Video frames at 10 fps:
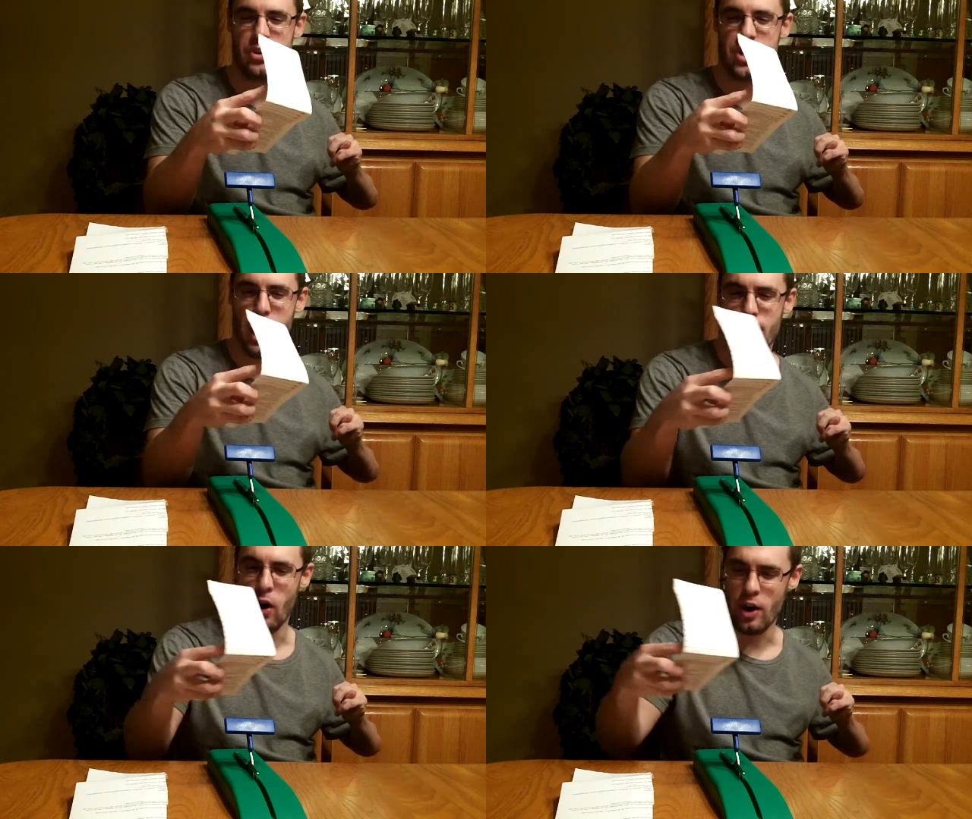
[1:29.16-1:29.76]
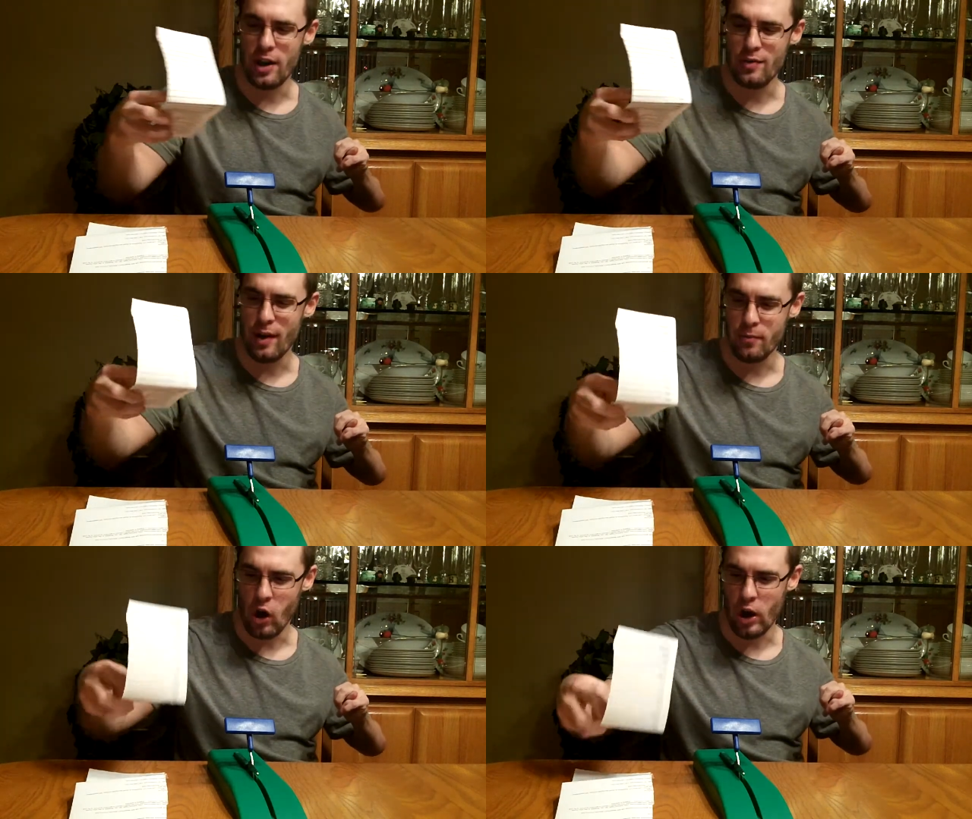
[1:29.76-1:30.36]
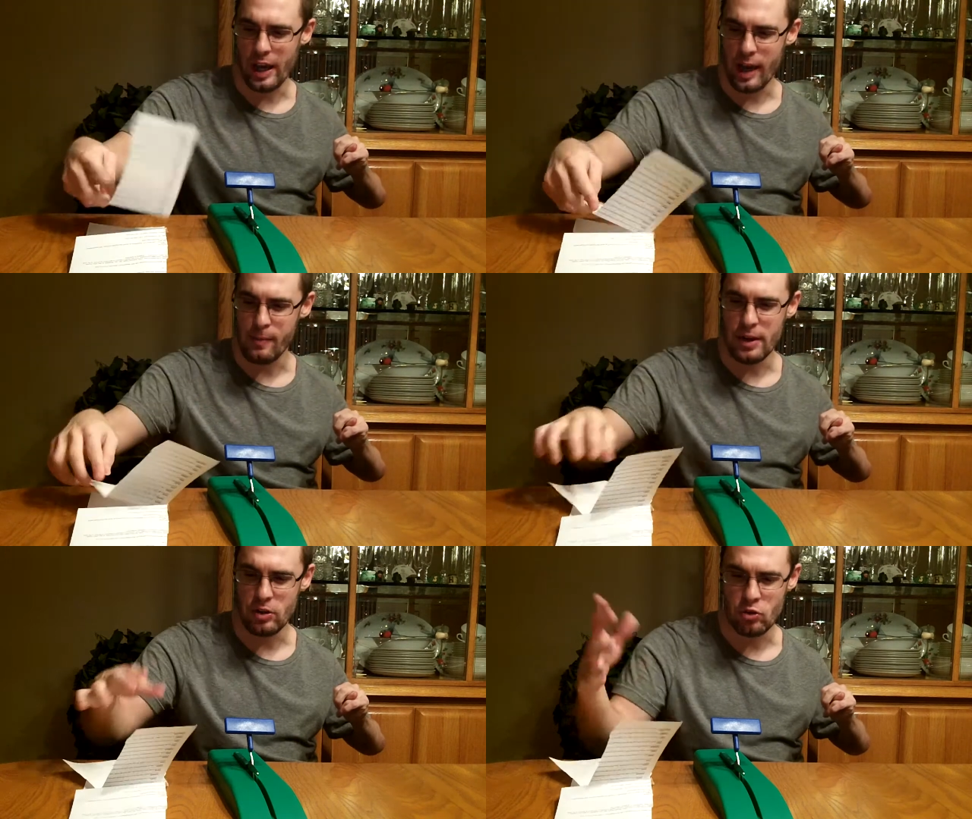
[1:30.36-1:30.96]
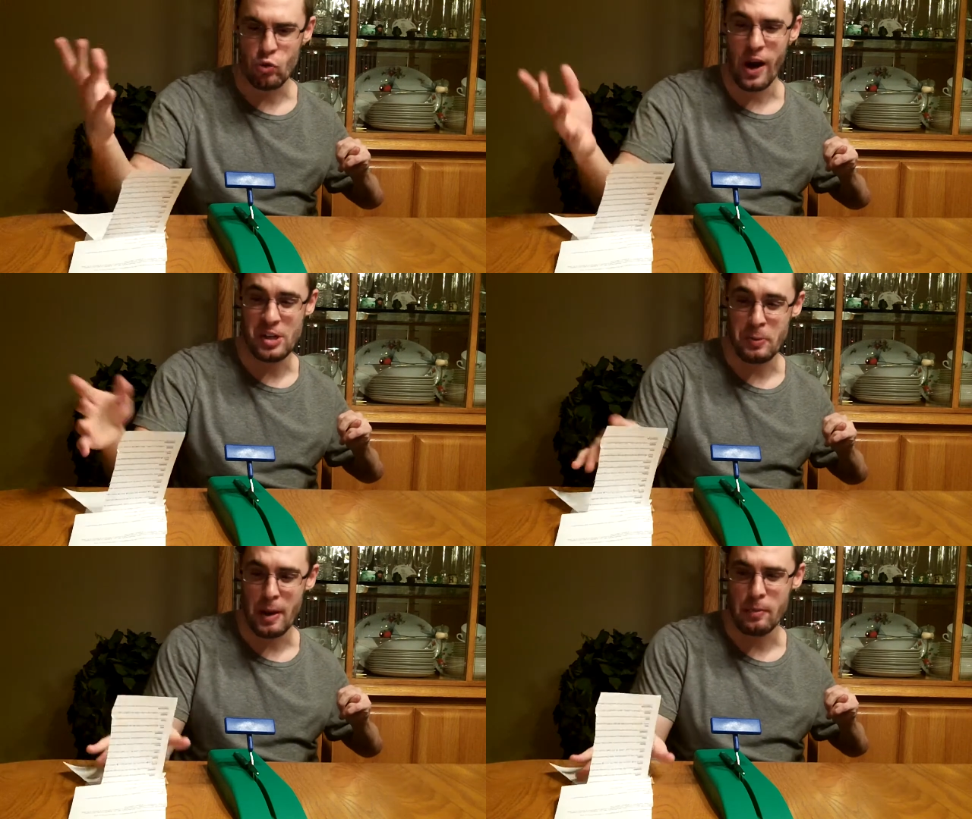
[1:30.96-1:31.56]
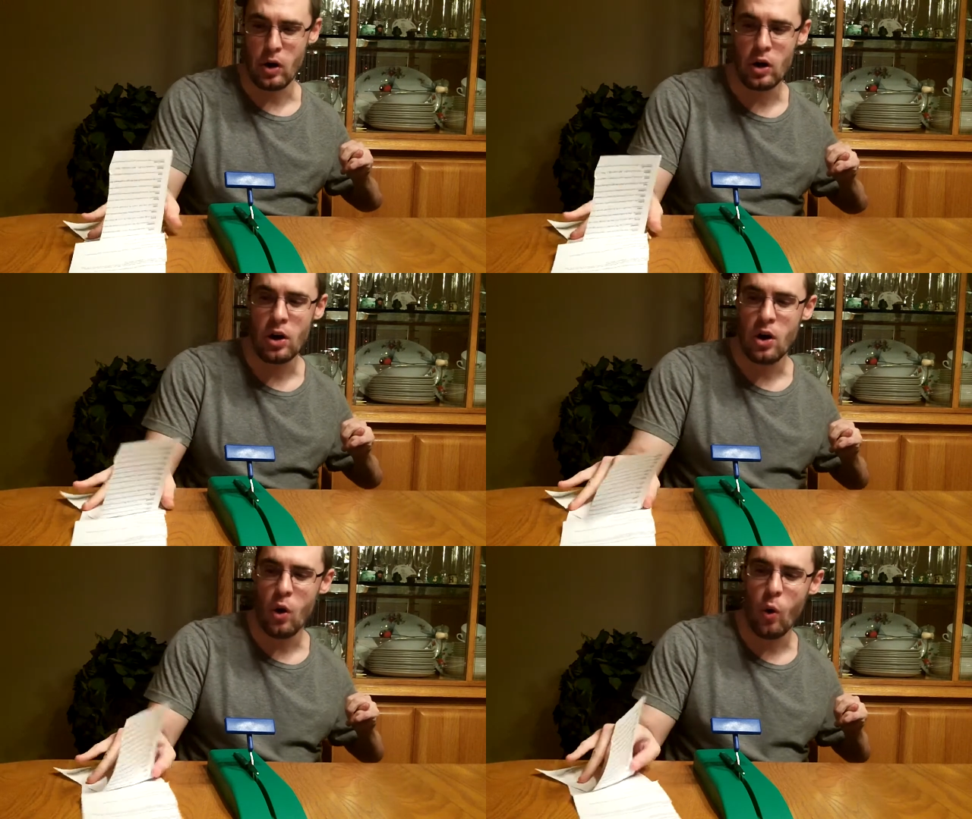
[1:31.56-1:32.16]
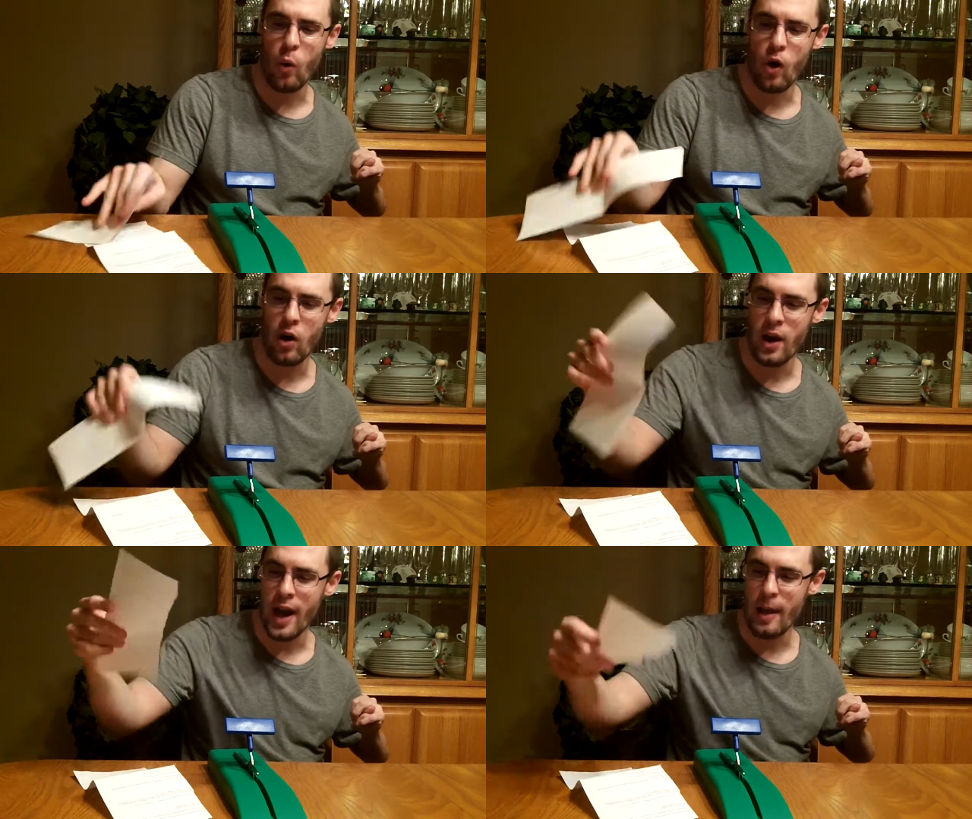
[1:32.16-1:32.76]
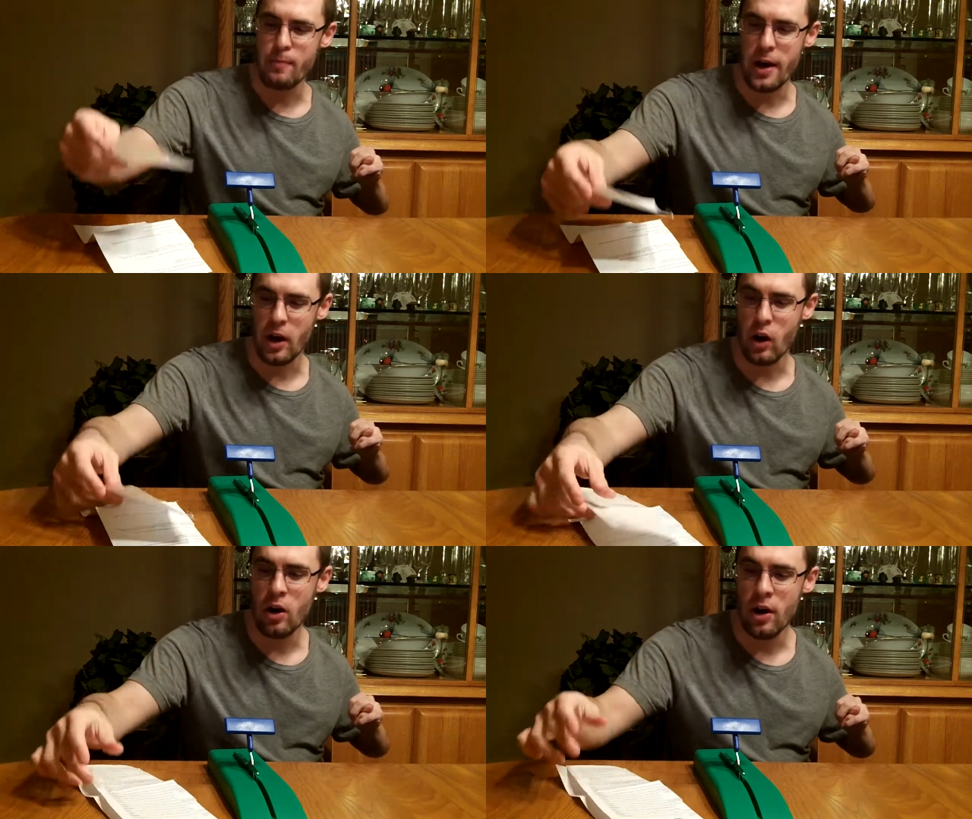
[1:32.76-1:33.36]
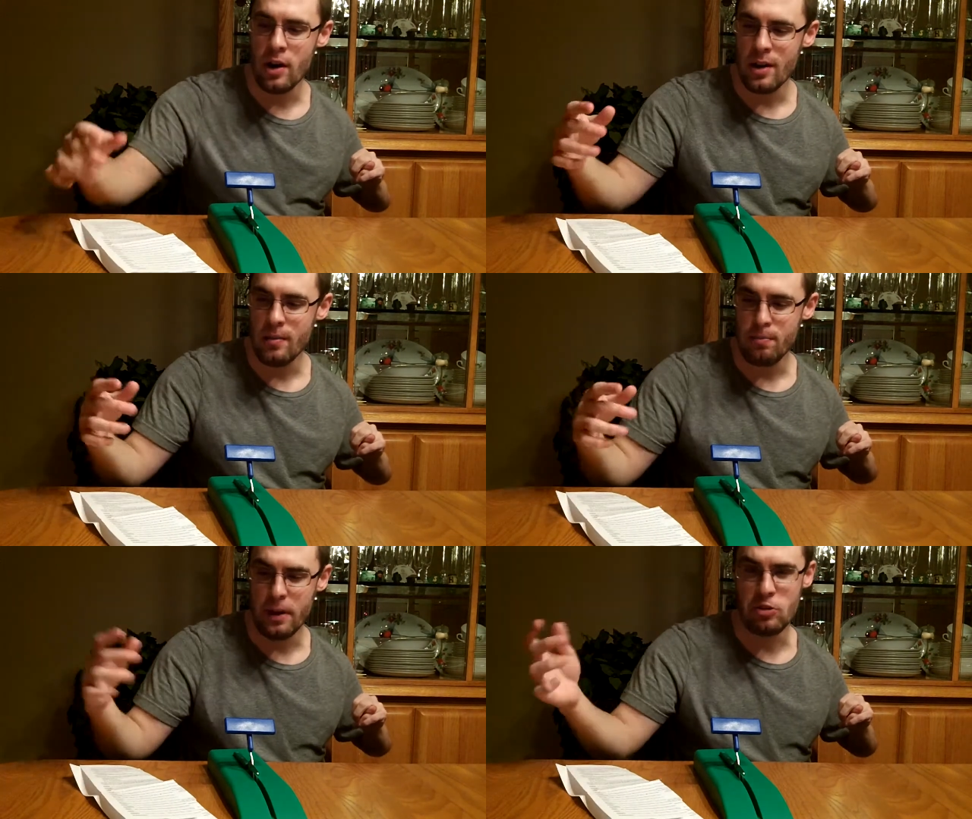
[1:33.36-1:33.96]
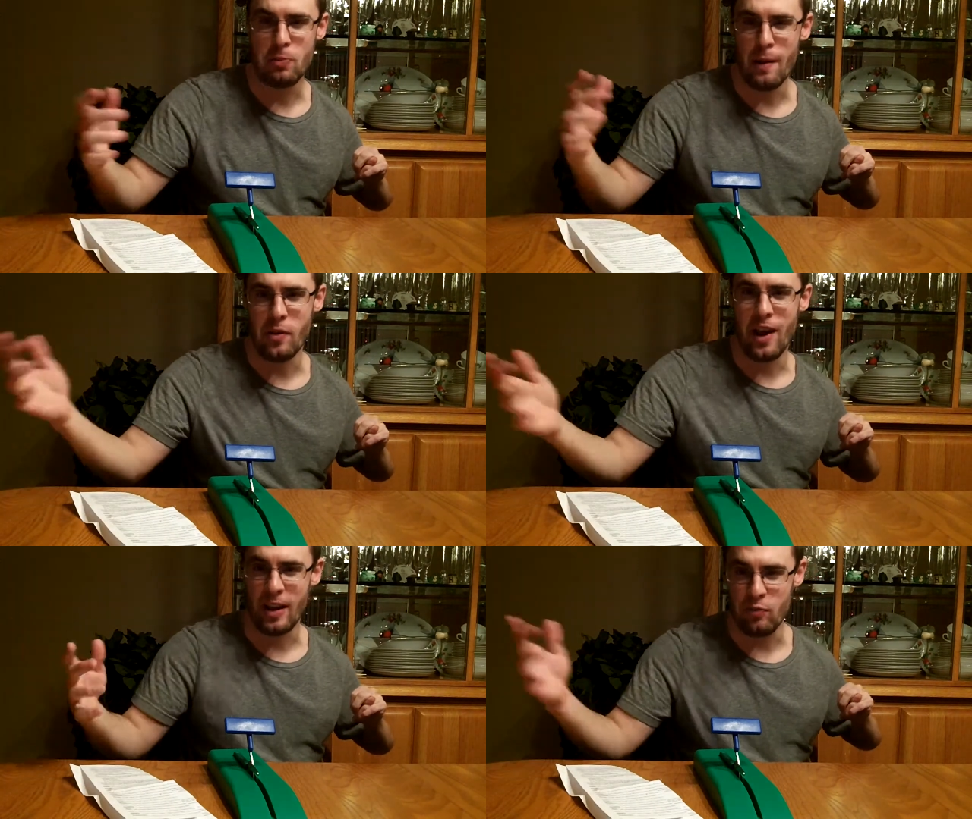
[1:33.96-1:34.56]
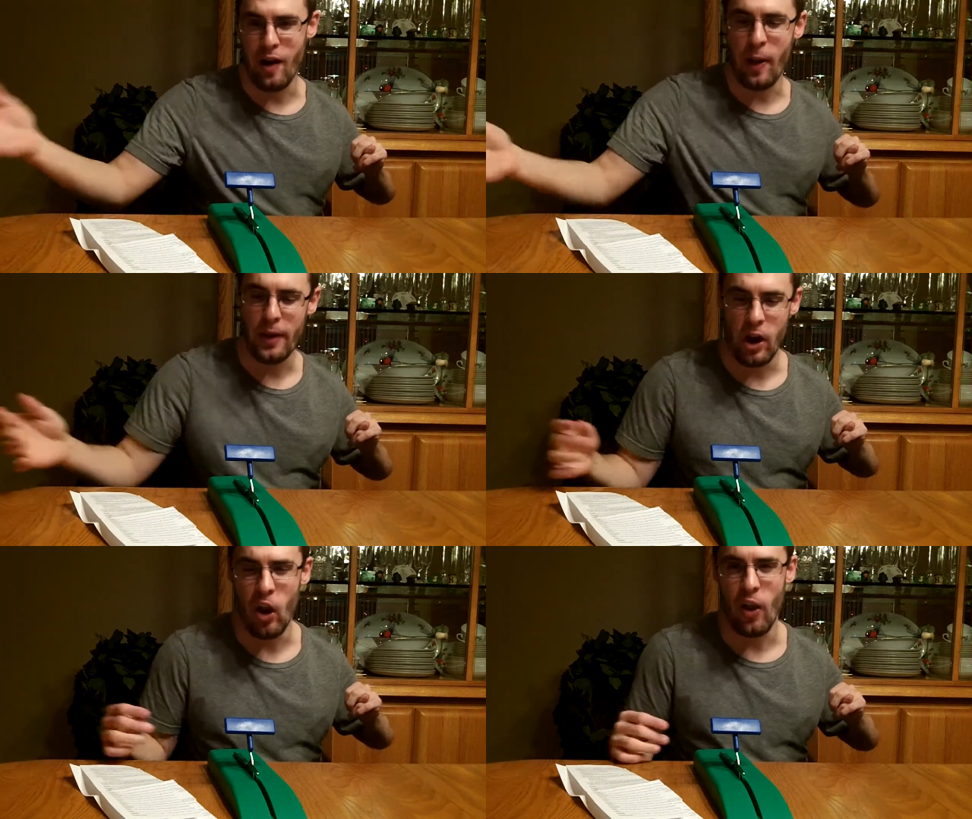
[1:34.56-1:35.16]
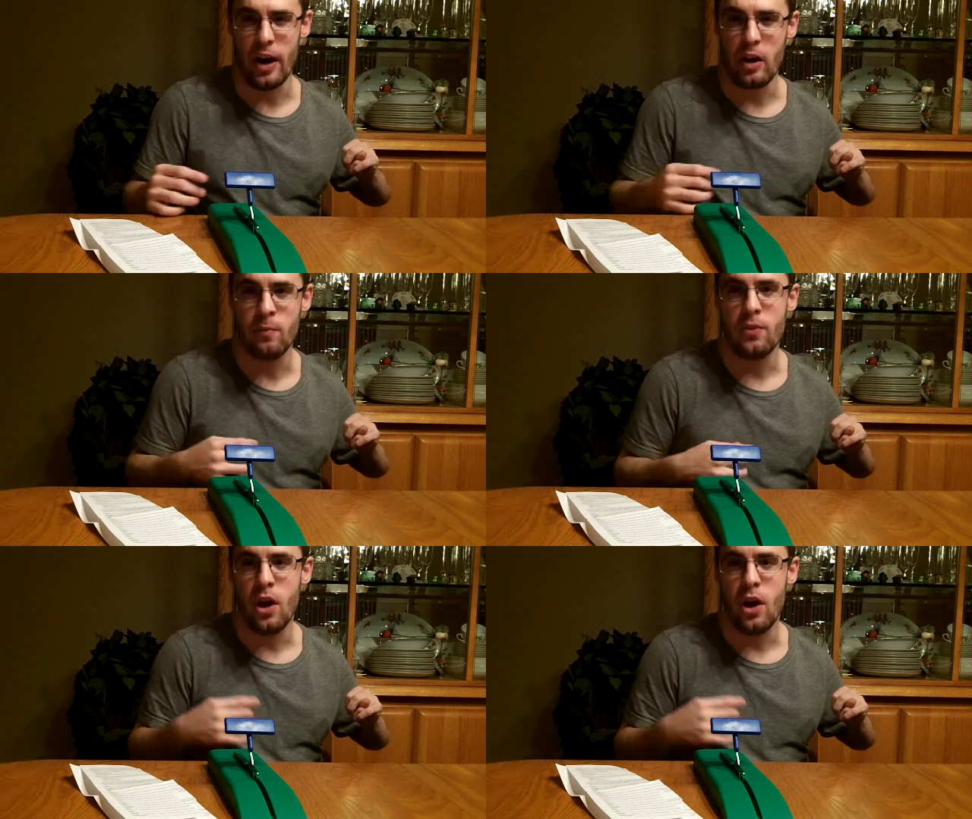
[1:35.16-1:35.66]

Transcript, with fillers: the job done if I'm cutting a piece of scratch paper or a bigger piece of paper that I can finally cut later.